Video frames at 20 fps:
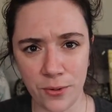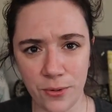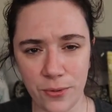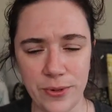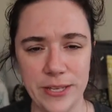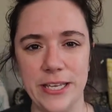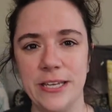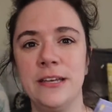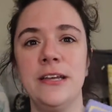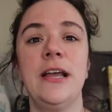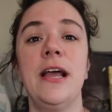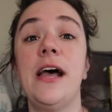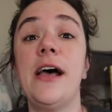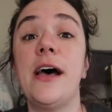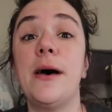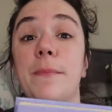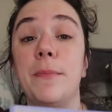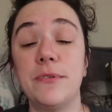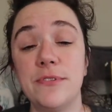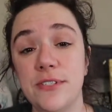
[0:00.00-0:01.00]
oy,
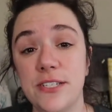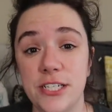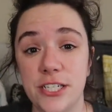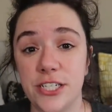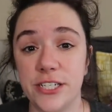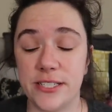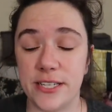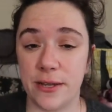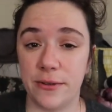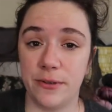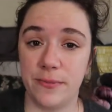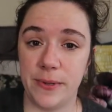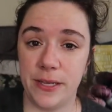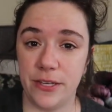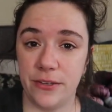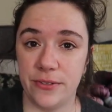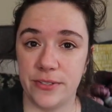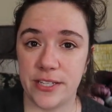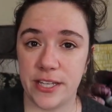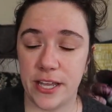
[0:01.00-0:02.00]
most stitches I would be
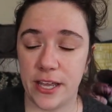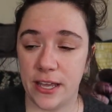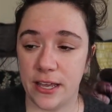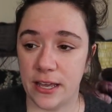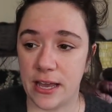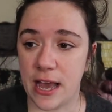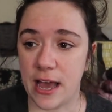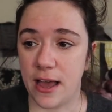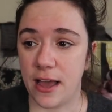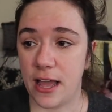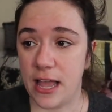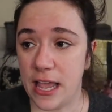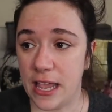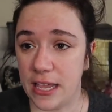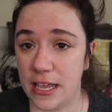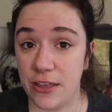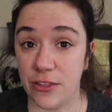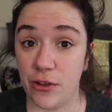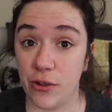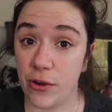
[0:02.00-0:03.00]
using, I
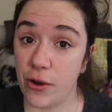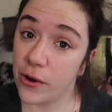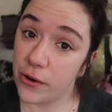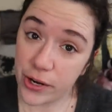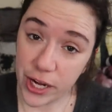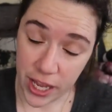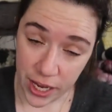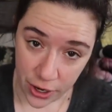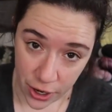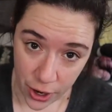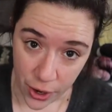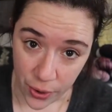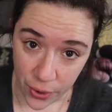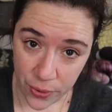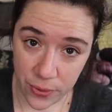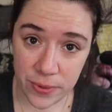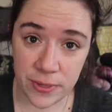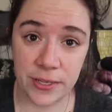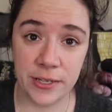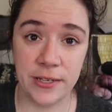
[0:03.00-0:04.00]
either already
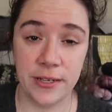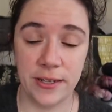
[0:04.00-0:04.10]
know,